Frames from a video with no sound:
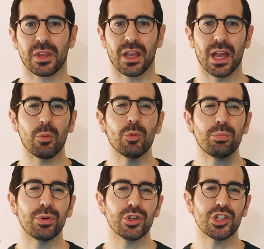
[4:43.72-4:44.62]
It will
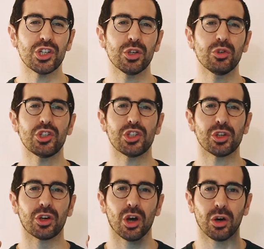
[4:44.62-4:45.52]
push you to
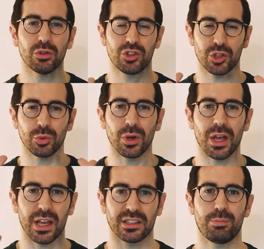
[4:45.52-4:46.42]
go to
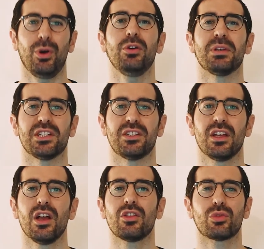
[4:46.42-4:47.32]
experiment
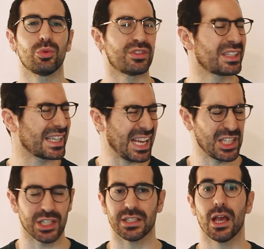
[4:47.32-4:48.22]
through
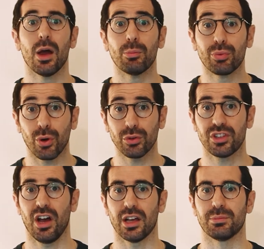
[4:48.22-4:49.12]
sketches,
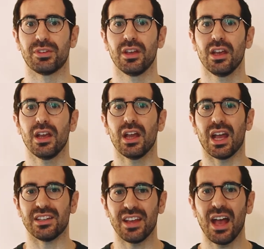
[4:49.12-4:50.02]
prototypes,
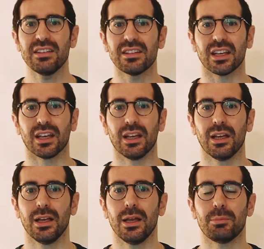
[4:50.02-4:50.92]
and testing,
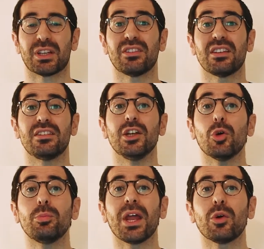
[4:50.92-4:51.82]
because there's no
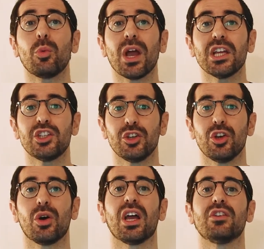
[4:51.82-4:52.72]
better way to
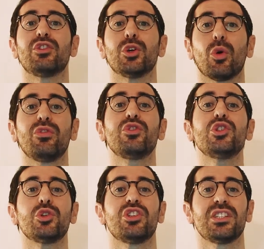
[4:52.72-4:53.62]
know if your
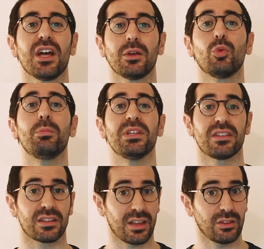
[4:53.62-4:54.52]
future design will be
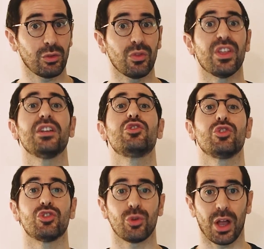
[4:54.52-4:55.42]
successful than to
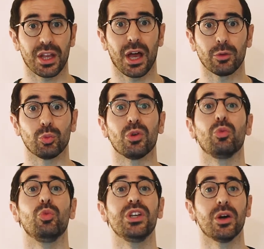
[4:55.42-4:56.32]
try it out with
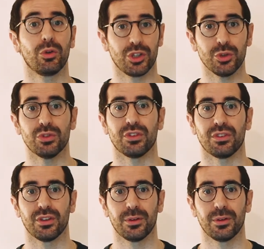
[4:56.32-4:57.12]
real users.